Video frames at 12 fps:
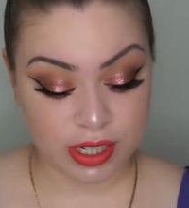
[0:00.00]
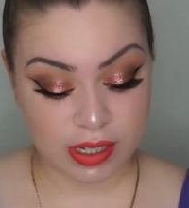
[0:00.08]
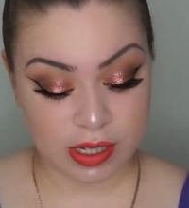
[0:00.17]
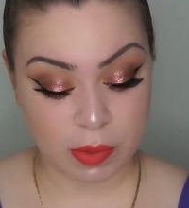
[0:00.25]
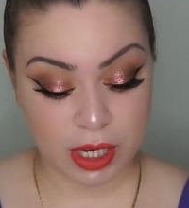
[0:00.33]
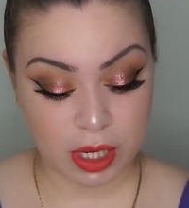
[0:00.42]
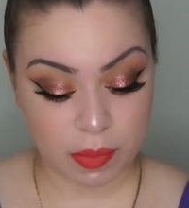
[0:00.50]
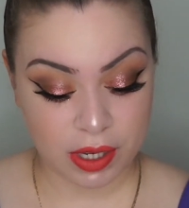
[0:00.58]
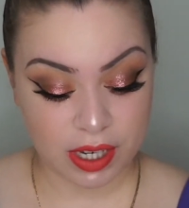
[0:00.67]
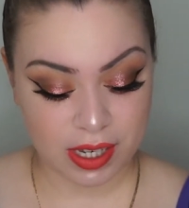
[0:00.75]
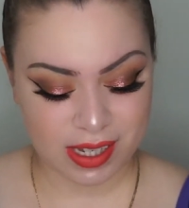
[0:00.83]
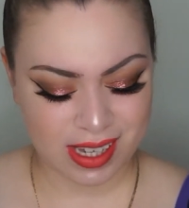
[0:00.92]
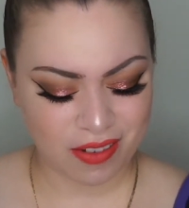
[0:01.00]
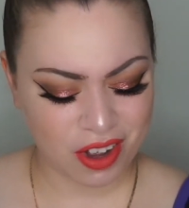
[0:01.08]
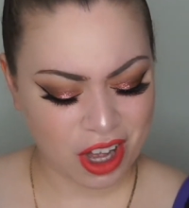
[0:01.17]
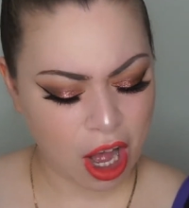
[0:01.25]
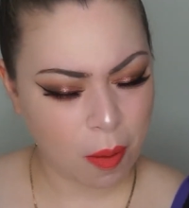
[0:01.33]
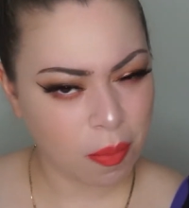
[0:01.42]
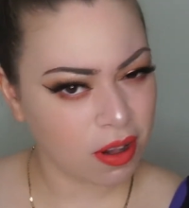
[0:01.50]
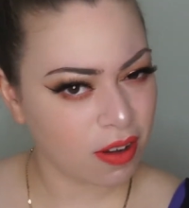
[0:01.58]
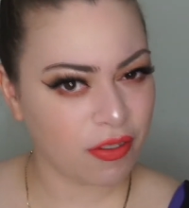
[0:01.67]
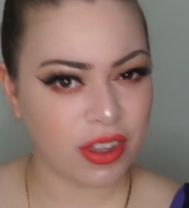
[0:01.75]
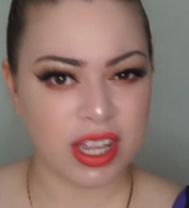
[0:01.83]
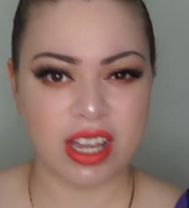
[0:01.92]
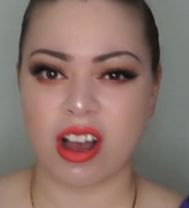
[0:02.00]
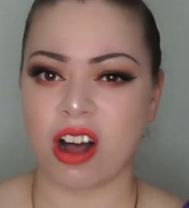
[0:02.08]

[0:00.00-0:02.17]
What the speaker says: Reasons being because a couple of the